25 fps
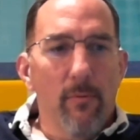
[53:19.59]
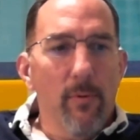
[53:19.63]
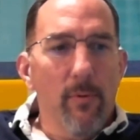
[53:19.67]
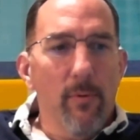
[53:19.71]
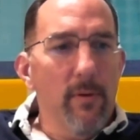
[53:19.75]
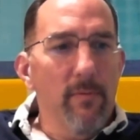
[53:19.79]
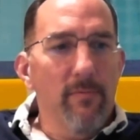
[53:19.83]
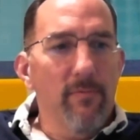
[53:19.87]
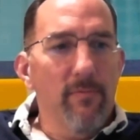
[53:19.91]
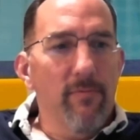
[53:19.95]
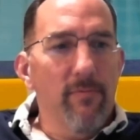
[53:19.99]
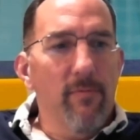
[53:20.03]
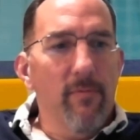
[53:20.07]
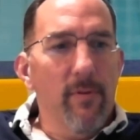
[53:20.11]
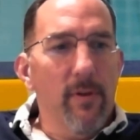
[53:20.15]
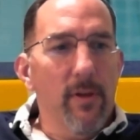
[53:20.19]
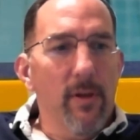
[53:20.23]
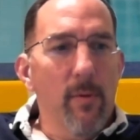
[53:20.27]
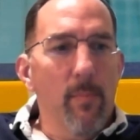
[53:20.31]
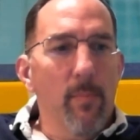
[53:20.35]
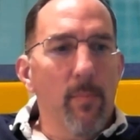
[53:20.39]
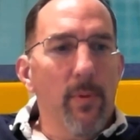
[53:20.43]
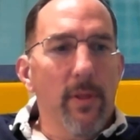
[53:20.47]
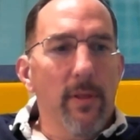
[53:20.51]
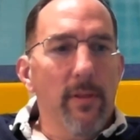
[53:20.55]
we've
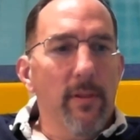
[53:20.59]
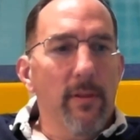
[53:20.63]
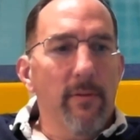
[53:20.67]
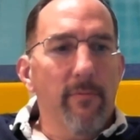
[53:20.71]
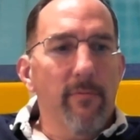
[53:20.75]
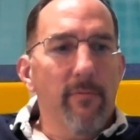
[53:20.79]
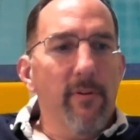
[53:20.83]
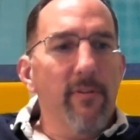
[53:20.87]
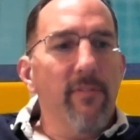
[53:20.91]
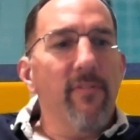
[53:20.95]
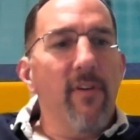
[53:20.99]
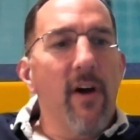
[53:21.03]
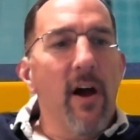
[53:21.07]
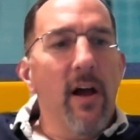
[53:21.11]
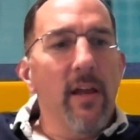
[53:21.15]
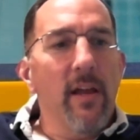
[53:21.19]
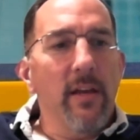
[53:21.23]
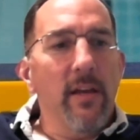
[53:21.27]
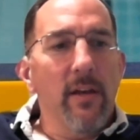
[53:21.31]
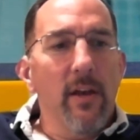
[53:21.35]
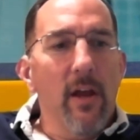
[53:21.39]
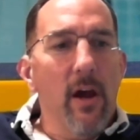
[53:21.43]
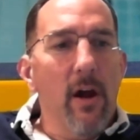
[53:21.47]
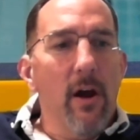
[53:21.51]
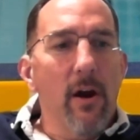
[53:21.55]
completely
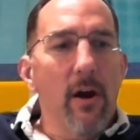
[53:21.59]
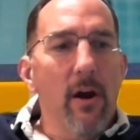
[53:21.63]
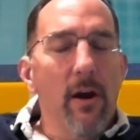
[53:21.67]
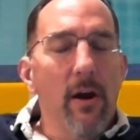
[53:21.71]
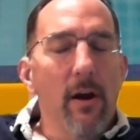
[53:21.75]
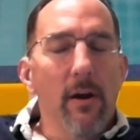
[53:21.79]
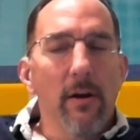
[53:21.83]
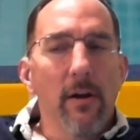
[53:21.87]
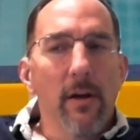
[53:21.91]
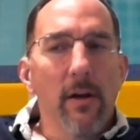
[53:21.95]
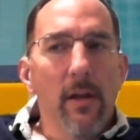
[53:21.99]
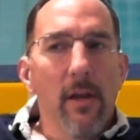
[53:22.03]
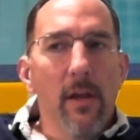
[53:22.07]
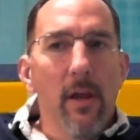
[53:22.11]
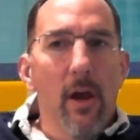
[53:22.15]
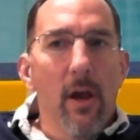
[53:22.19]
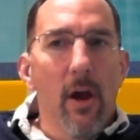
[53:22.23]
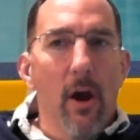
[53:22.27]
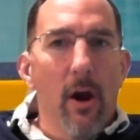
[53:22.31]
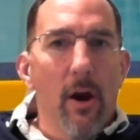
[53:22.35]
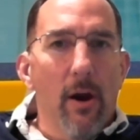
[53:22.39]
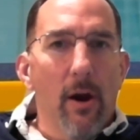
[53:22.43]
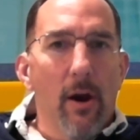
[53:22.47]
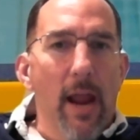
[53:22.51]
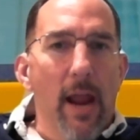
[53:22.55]
refined our
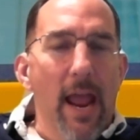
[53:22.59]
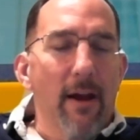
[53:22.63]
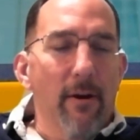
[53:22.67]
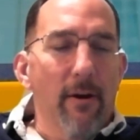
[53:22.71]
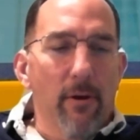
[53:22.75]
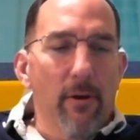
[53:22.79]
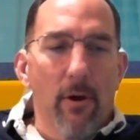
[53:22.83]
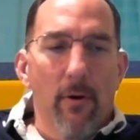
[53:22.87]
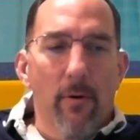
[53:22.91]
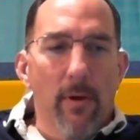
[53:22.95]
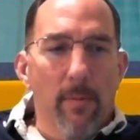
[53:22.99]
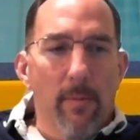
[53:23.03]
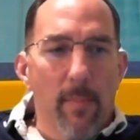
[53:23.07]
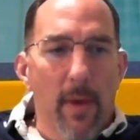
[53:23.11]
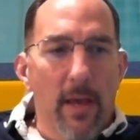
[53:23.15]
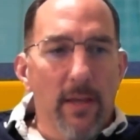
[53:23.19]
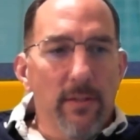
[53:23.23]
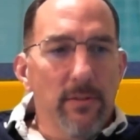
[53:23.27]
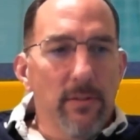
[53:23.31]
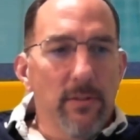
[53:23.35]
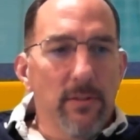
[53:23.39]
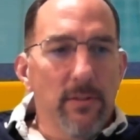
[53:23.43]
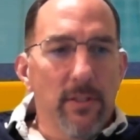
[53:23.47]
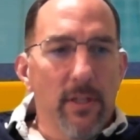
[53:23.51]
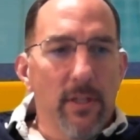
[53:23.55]
outgoing
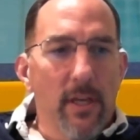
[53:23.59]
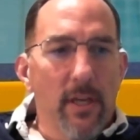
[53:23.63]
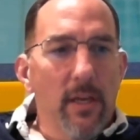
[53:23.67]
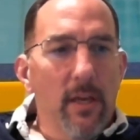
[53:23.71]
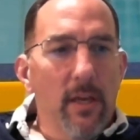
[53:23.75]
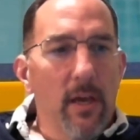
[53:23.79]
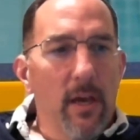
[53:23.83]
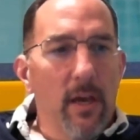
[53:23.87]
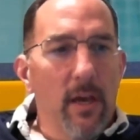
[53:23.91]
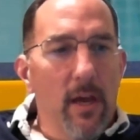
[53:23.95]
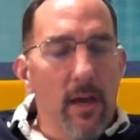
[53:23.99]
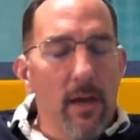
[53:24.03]
messaging,